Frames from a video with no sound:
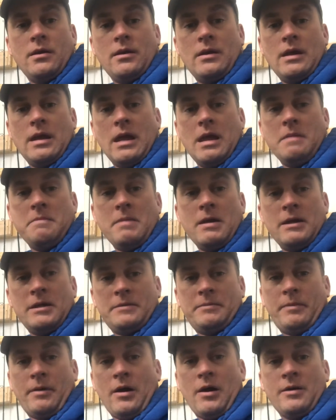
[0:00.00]
He makes
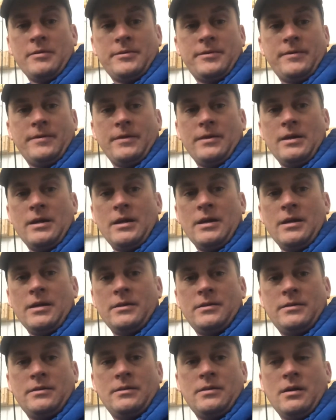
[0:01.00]
props for
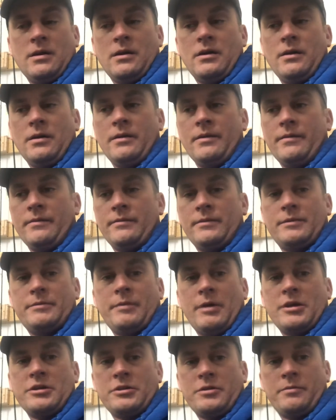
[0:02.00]
these. Um,
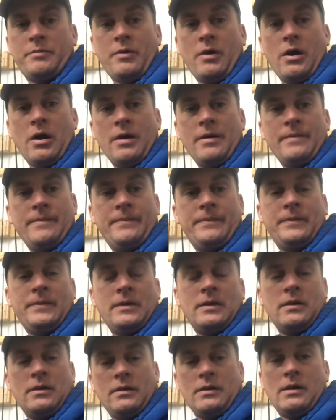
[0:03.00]
Splasher prop,
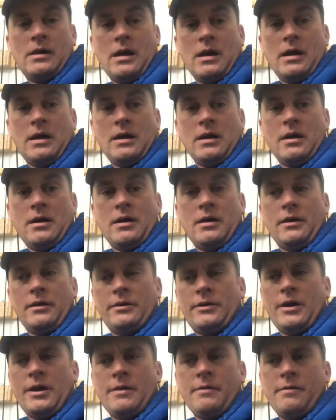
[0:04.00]
uh,
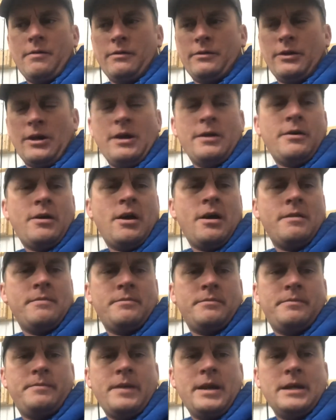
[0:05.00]
gray
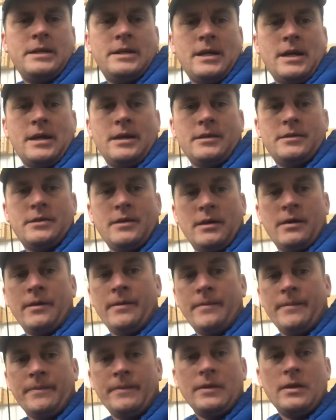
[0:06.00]
line bait tanks.
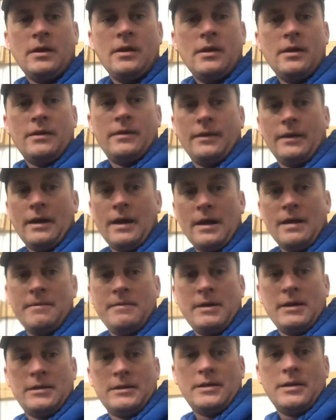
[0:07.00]
Um, the guy that
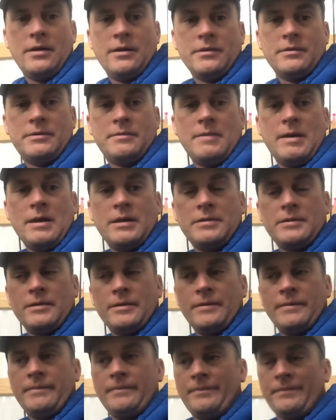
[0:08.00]
makes those makes
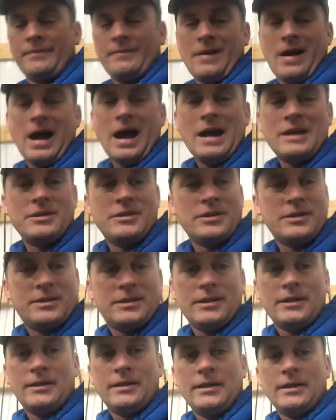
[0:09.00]
them. I just
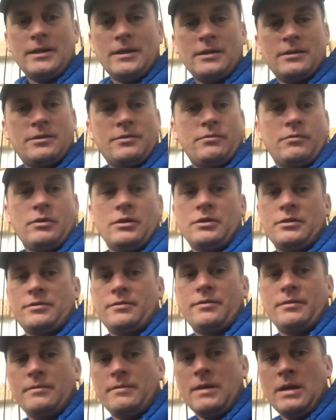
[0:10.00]
did this. Works
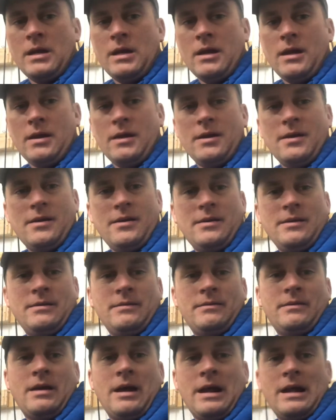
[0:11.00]
for me.
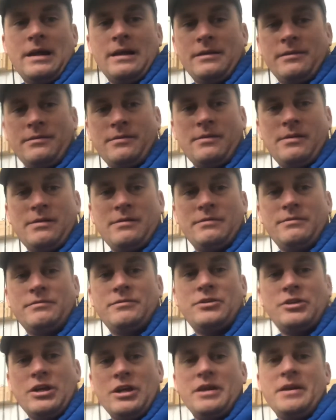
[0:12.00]
Kind of
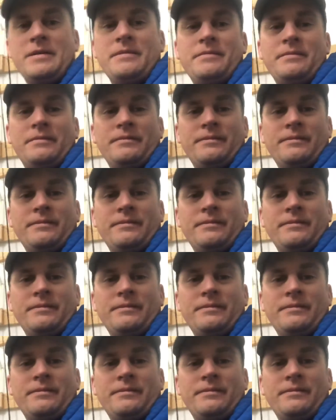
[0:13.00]
cheap.